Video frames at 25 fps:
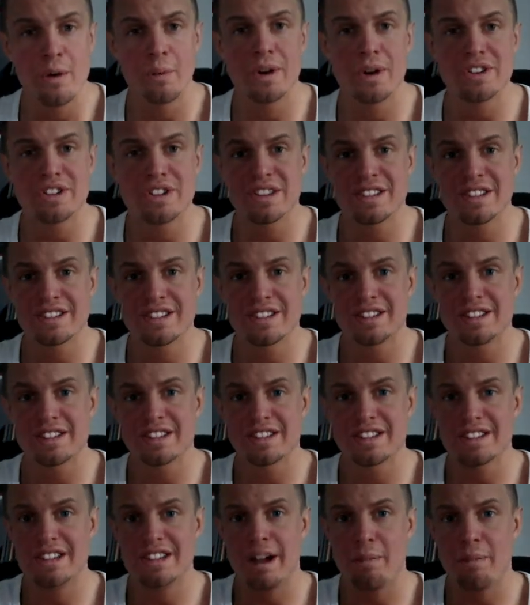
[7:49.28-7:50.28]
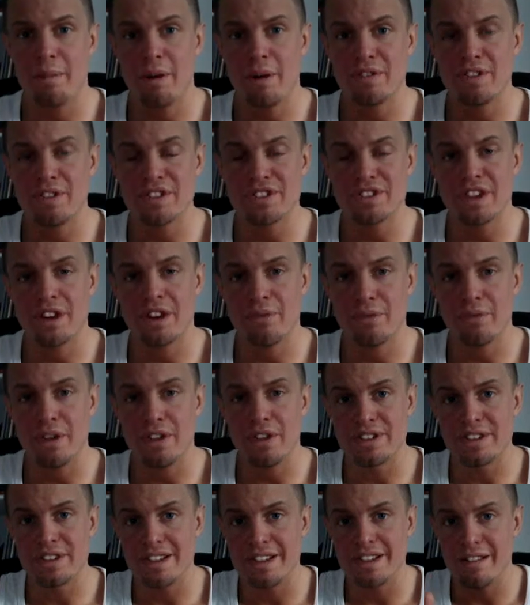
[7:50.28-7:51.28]
which is some of the stuff
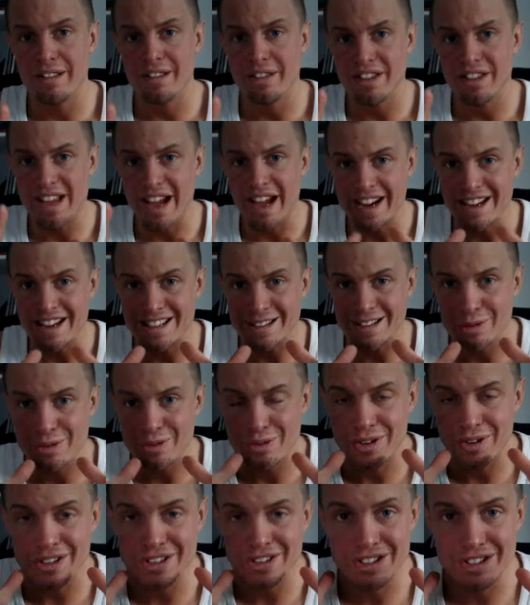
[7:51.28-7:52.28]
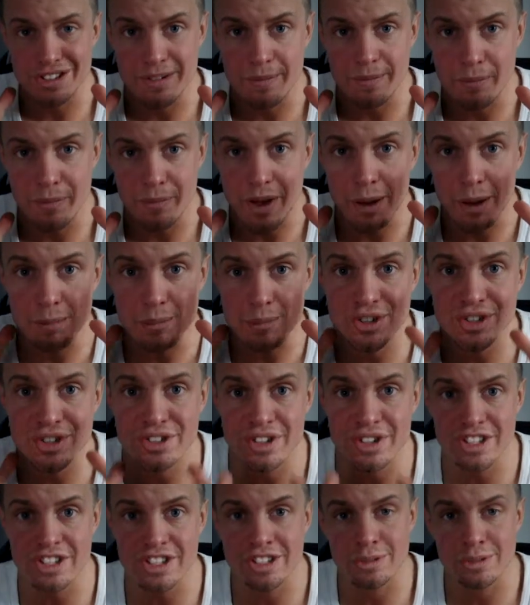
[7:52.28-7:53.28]
that the IWC is
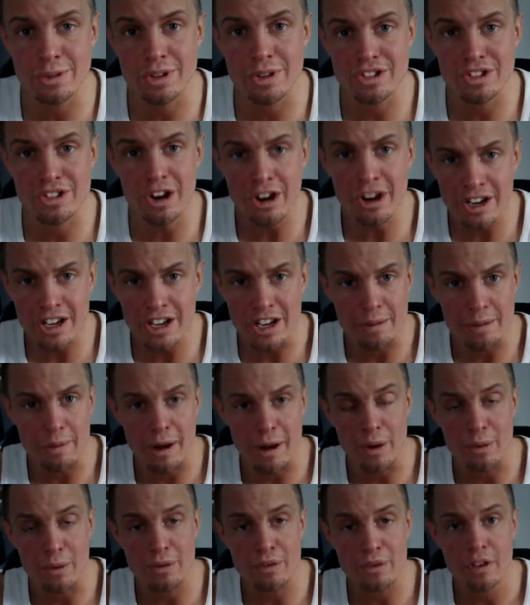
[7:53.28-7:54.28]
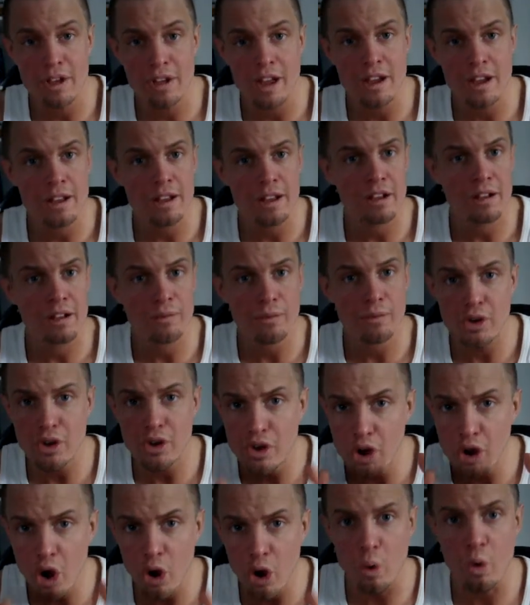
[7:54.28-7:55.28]
obsessed with talking about.
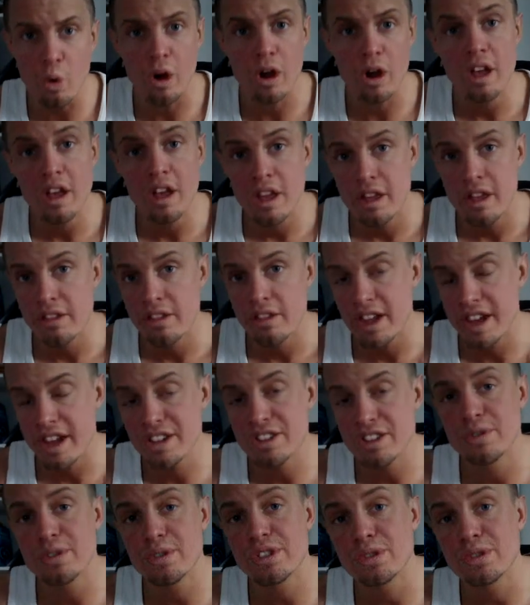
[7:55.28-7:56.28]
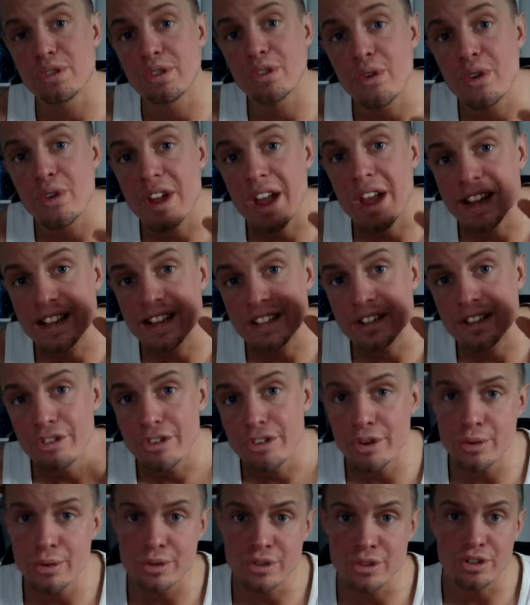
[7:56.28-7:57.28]
No, the answer is to create
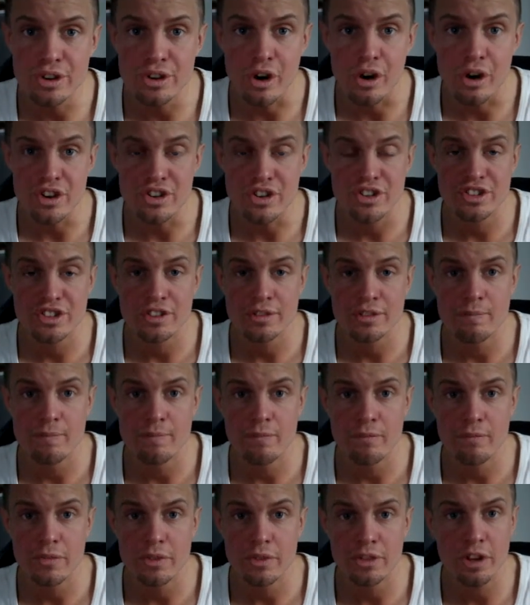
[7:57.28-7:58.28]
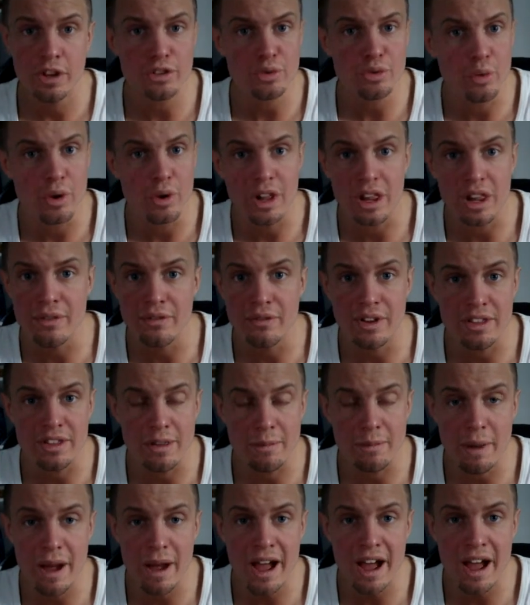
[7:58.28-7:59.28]
new stars, not reliving
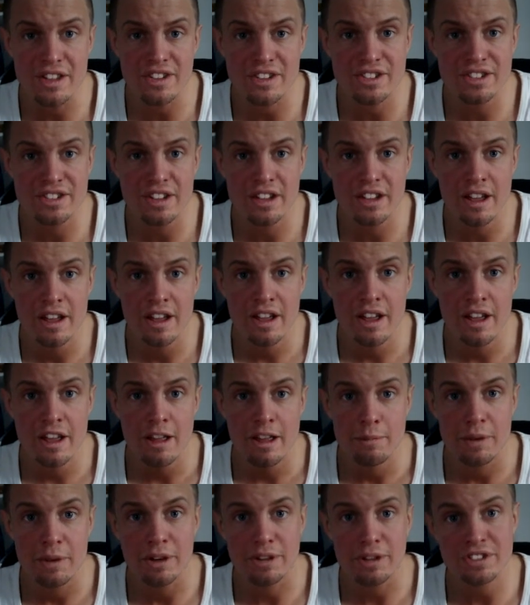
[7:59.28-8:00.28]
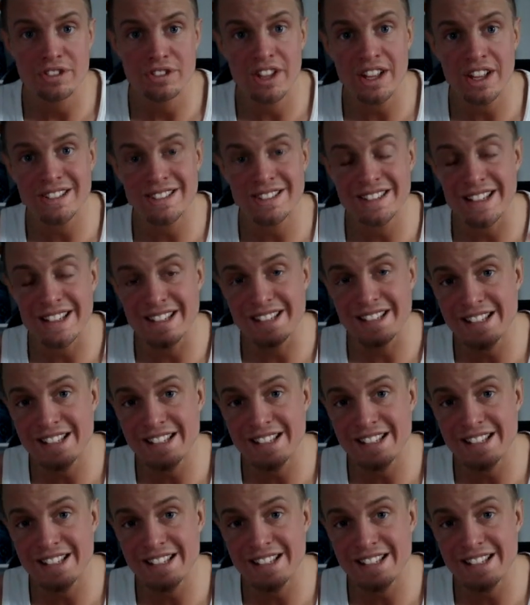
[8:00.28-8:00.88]
the past, because that's the